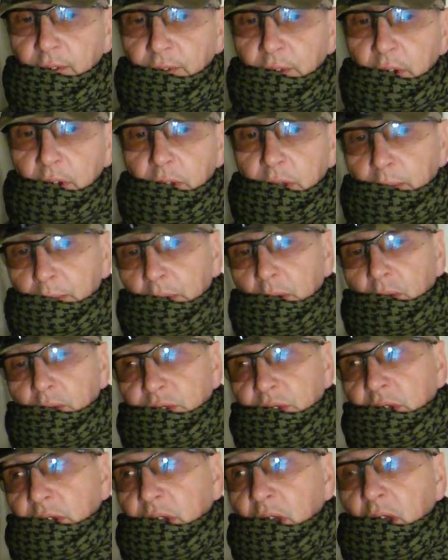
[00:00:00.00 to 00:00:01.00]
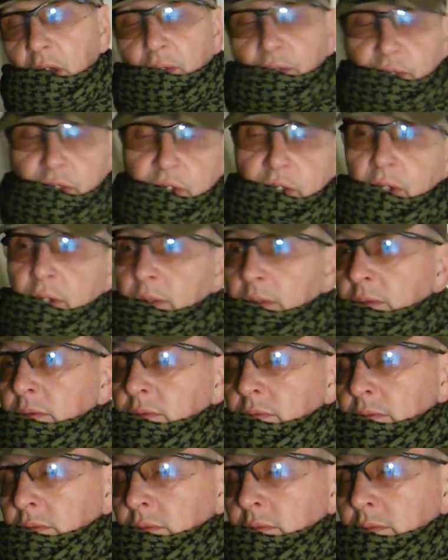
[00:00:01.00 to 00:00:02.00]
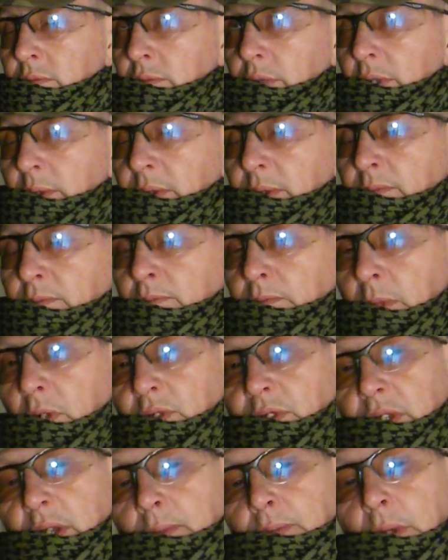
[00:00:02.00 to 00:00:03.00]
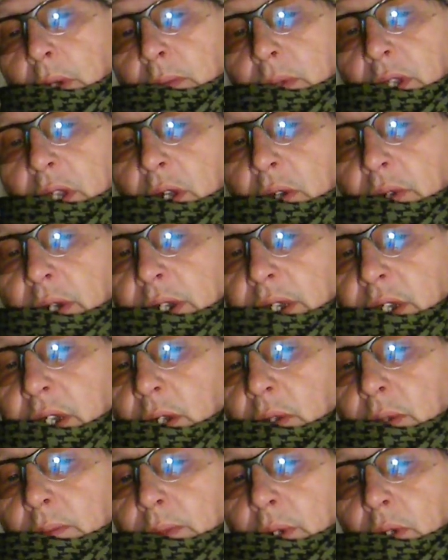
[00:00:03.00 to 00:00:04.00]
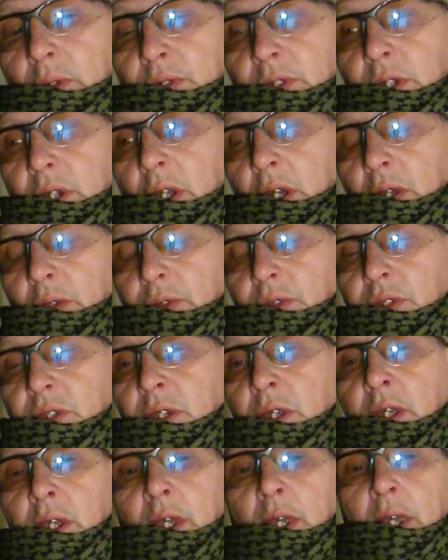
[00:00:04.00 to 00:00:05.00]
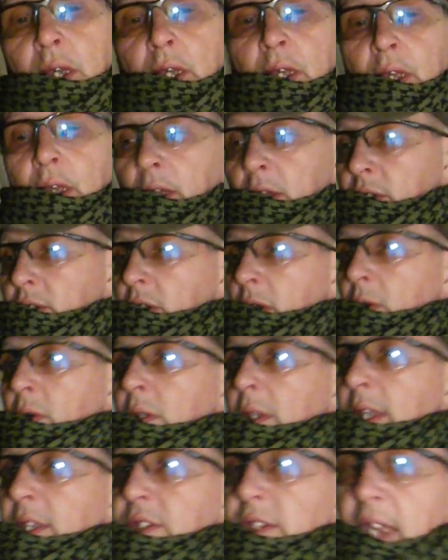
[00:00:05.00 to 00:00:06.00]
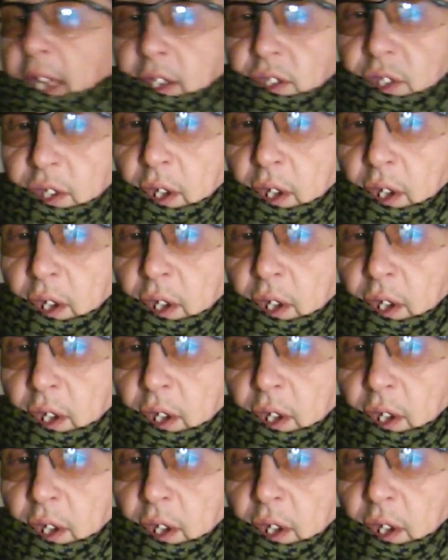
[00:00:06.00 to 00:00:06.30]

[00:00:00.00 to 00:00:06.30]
you through the pros and cons. But most of you probably already know the pros and cons. So let's get